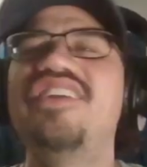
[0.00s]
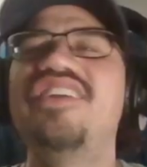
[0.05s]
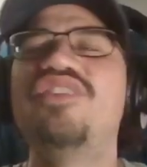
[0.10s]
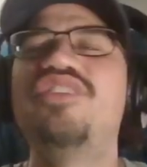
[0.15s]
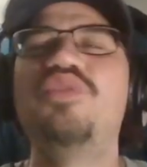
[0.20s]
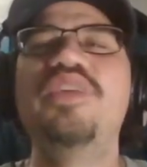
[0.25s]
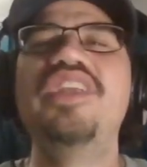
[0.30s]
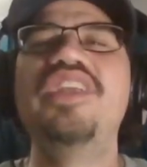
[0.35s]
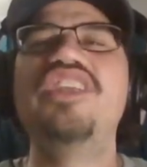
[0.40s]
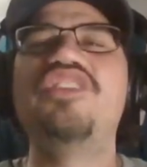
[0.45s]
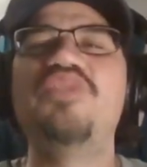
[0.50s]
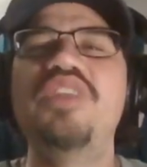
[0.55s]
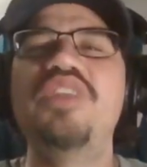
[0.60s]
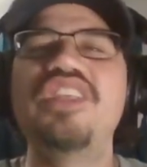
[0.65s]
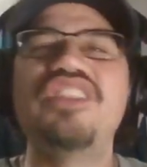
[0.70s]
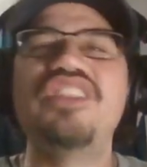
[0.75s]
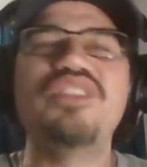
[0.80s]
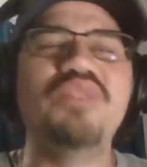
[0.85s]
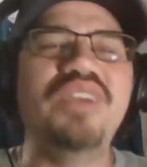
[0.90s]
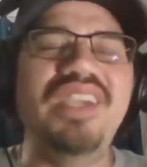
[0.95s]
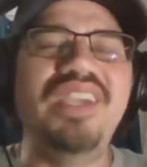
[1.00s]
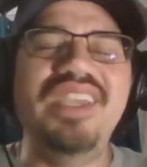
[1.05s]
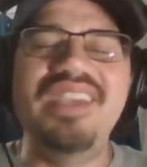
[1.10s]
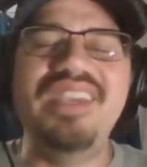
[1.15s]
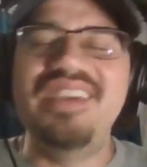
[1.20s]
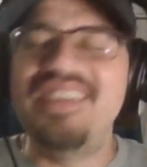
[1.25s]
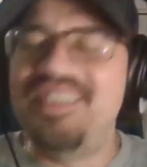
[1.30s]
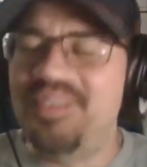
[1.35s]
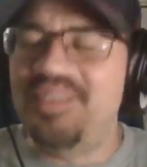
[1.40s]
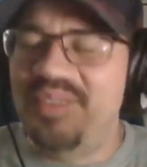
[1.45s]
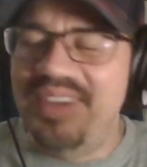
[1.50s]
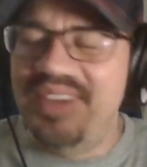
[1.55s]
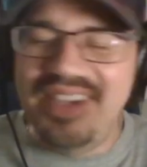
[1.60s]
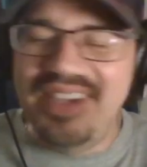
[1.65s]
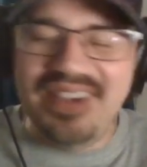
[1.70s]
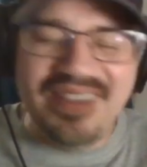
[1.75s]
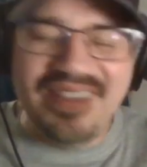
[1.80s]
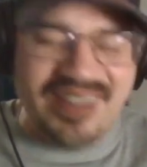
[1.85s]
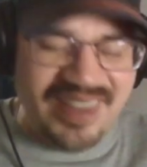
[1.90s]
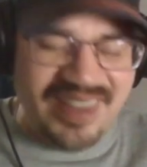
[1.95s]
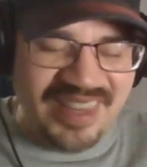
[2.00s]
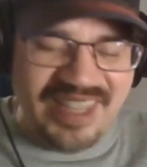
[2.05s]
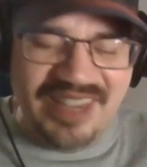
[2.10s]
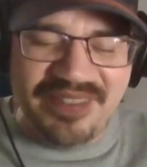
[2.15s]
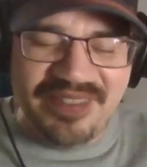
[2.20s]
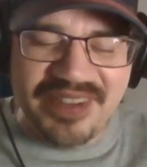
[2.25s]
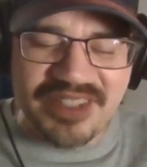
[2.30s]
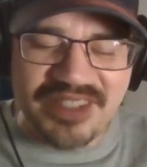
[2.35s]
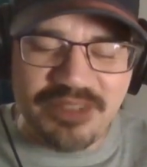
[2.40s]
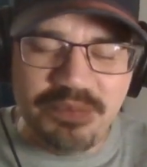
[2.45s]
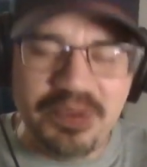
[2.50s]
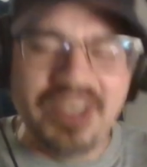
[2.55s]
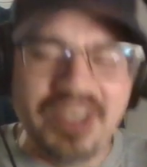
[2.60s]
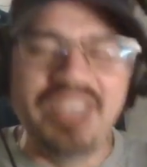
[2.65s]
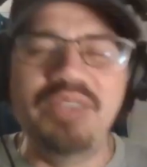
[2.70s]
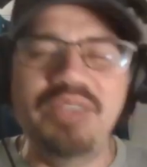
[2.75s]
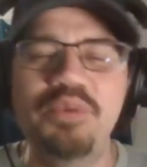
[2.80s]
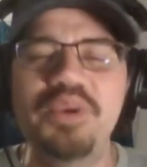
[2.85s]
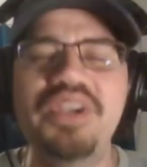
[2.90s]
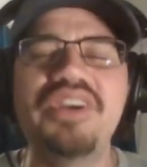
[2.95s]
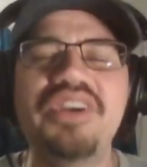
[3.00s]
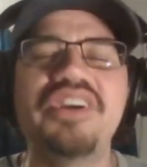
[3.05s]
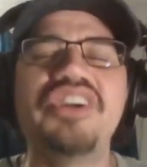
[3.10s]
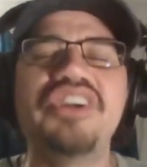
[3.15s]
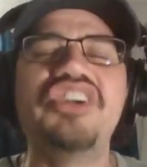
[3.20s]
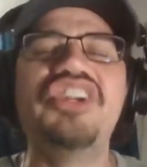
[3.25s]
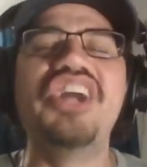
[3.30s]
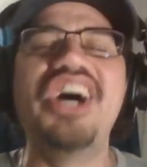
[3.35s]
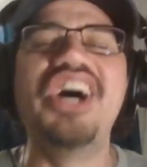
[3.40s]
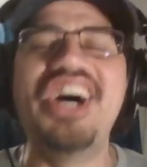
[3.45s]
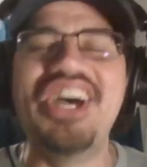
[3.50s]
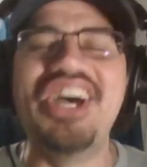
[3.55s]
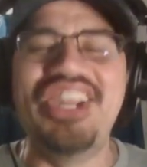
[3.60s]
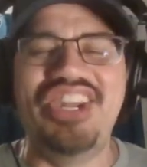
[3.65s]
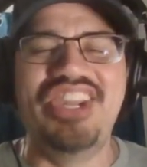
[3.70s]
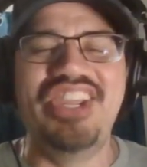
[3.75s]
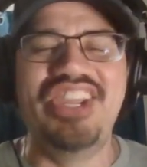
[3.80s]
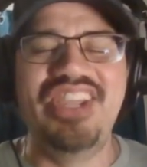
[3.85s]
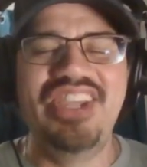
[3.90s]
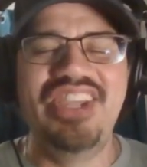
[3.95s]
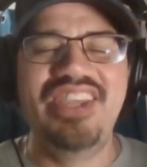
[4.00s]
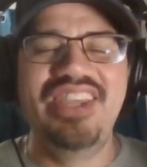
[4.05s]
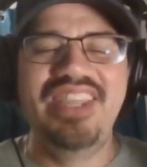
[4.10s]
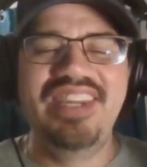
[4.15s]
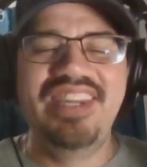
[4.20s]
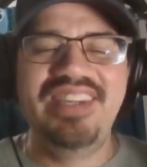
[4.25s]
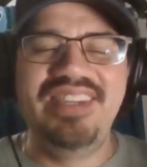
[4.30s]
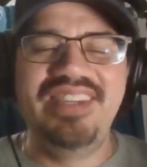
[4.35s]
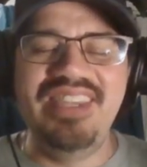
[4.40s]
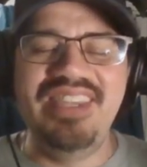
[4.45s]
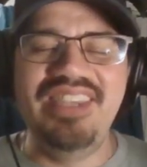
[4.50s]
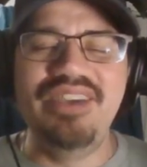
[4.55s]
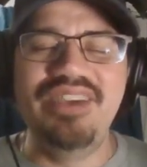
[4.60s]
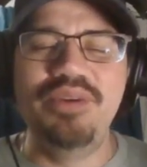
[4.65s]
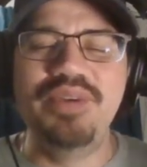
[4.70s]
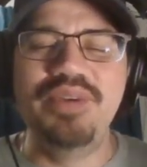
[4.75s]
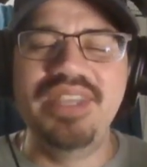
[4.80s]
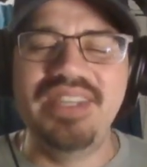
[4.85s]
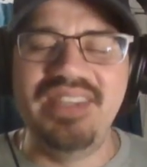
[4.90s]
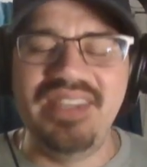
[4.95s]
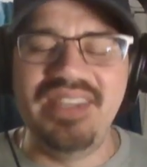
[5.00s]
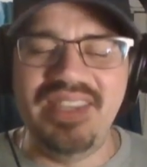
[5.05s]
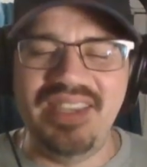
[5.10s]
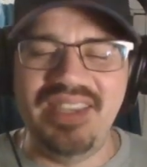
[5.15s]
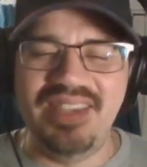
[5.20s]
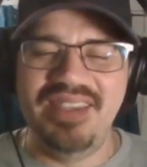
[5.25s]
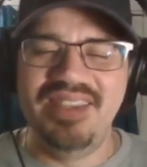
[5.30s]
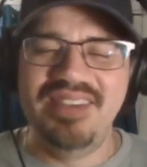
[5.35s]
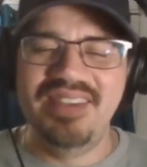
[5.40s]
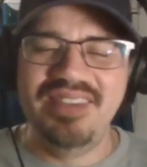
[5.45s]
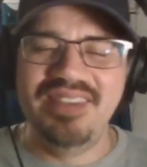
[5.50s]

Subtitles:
2023, leave us be. We are done. D-O-N-D.